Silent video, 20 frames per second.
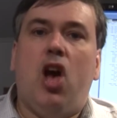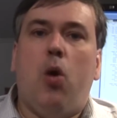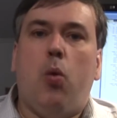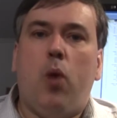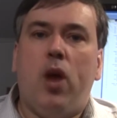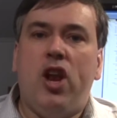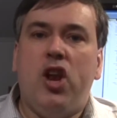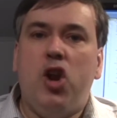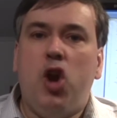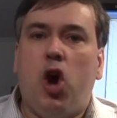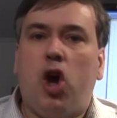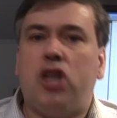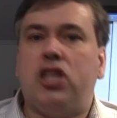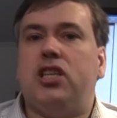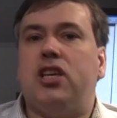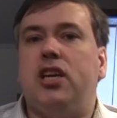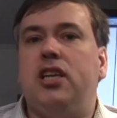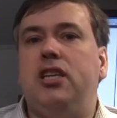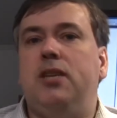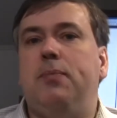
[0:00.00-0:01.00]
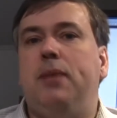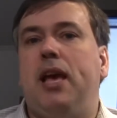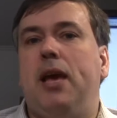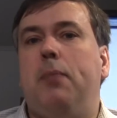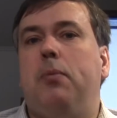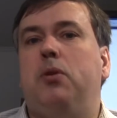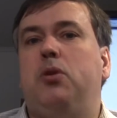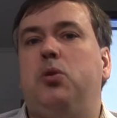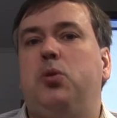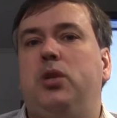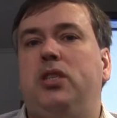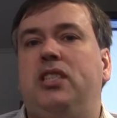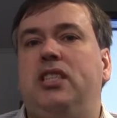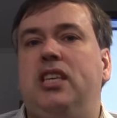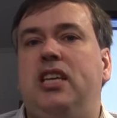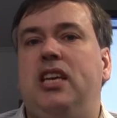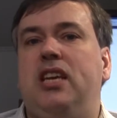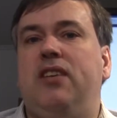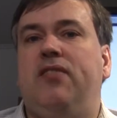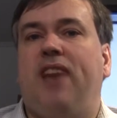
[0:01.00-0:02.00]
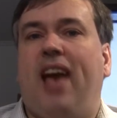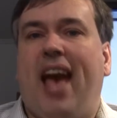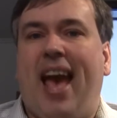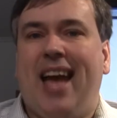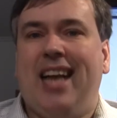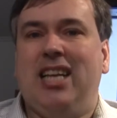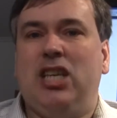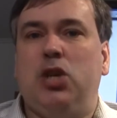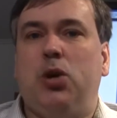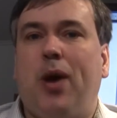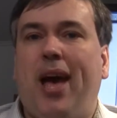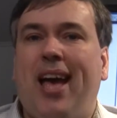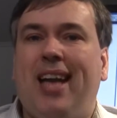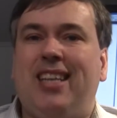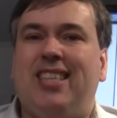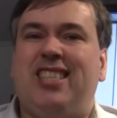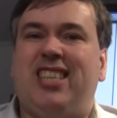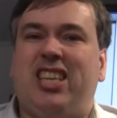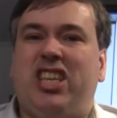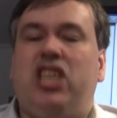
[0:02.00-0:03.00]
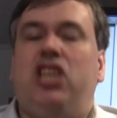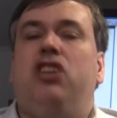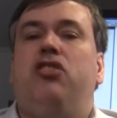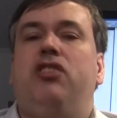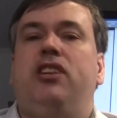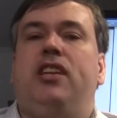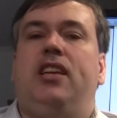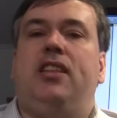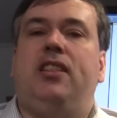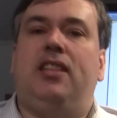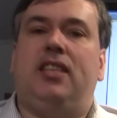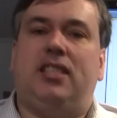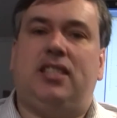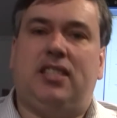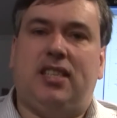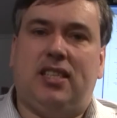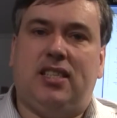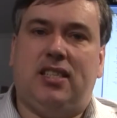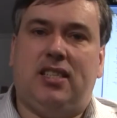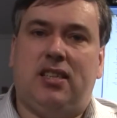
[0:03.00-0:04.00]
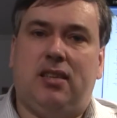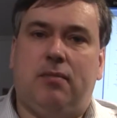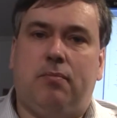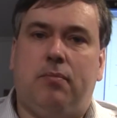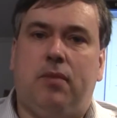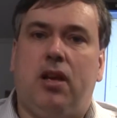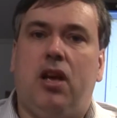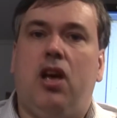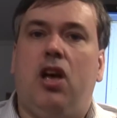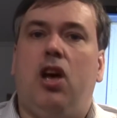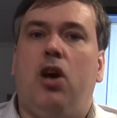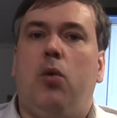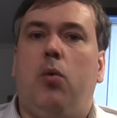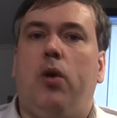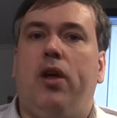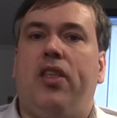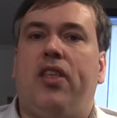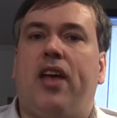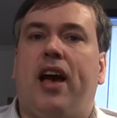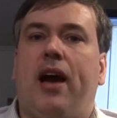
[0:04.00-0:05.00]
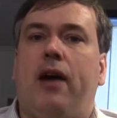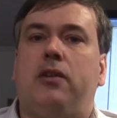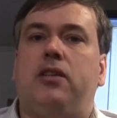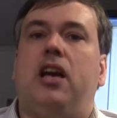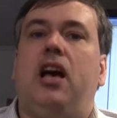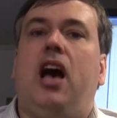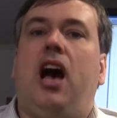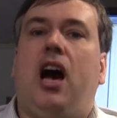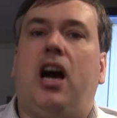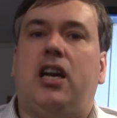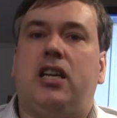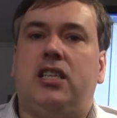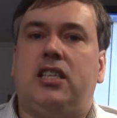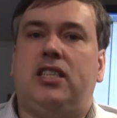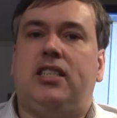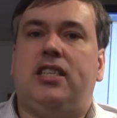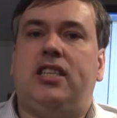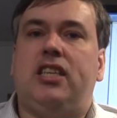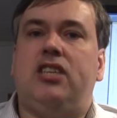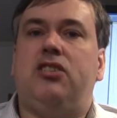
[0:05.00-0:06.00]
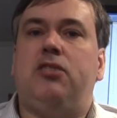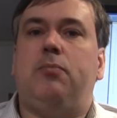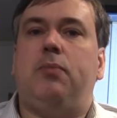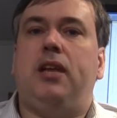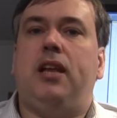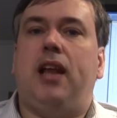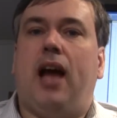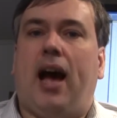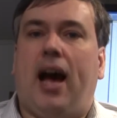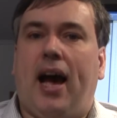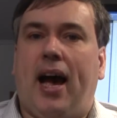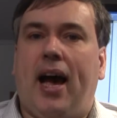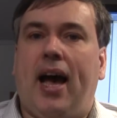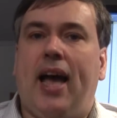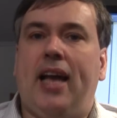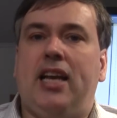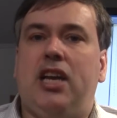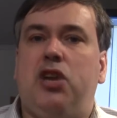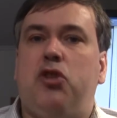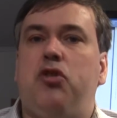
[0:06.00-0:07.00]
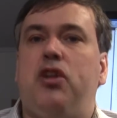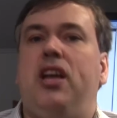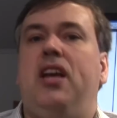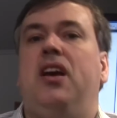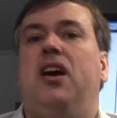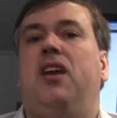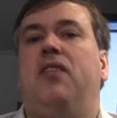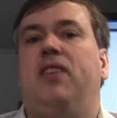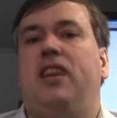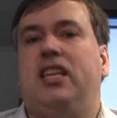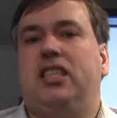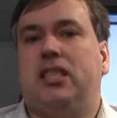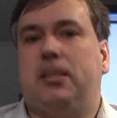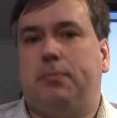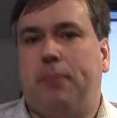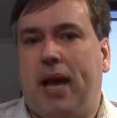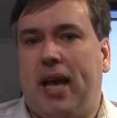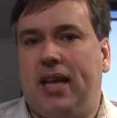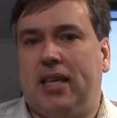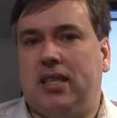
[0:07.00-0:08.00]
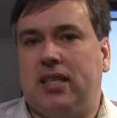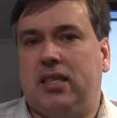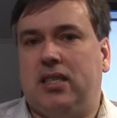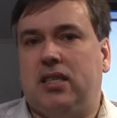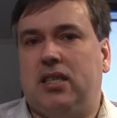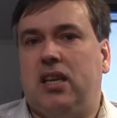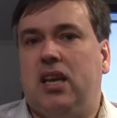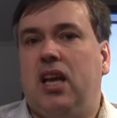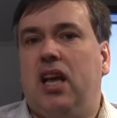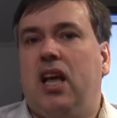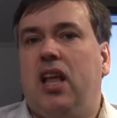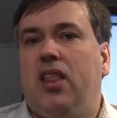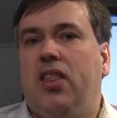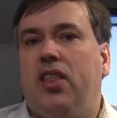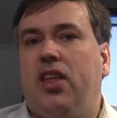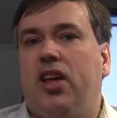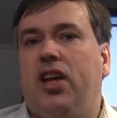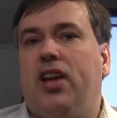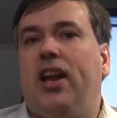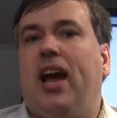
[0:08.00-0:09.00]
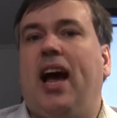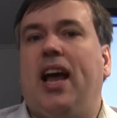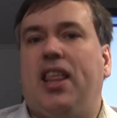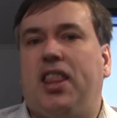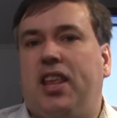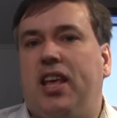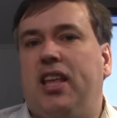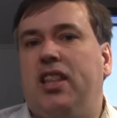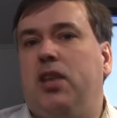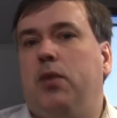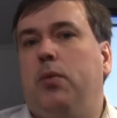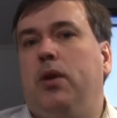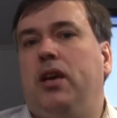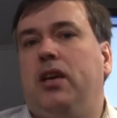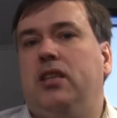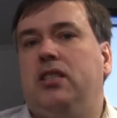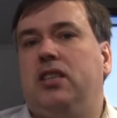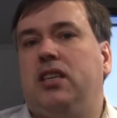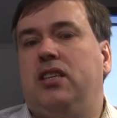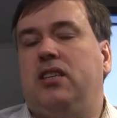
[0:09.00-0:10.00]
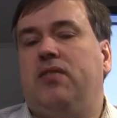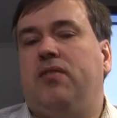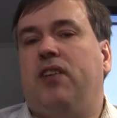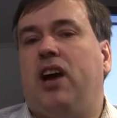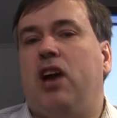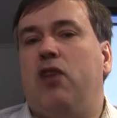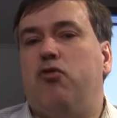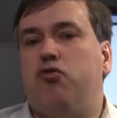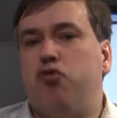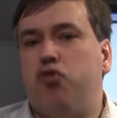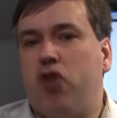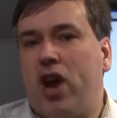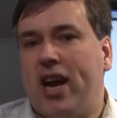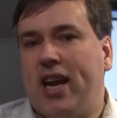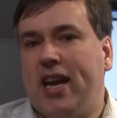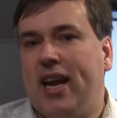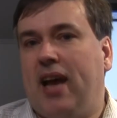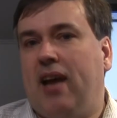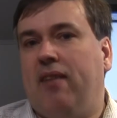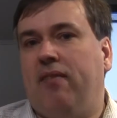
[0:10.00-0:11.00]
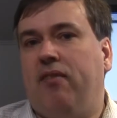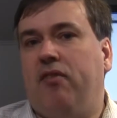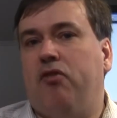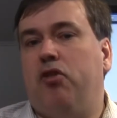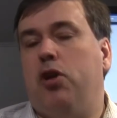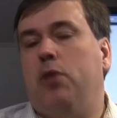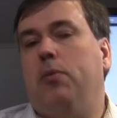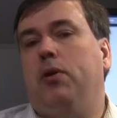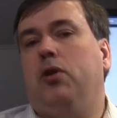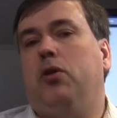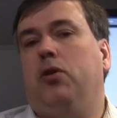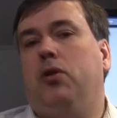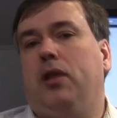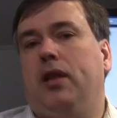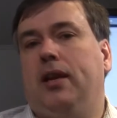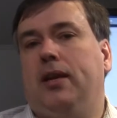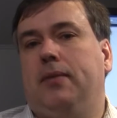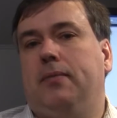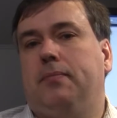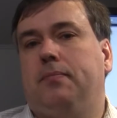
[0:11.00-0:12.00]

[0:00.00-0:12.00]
We're not going to be able to achieve end-to-end security in this system without a considerably higher degree of expense than I think that we can justify right now for robocalling.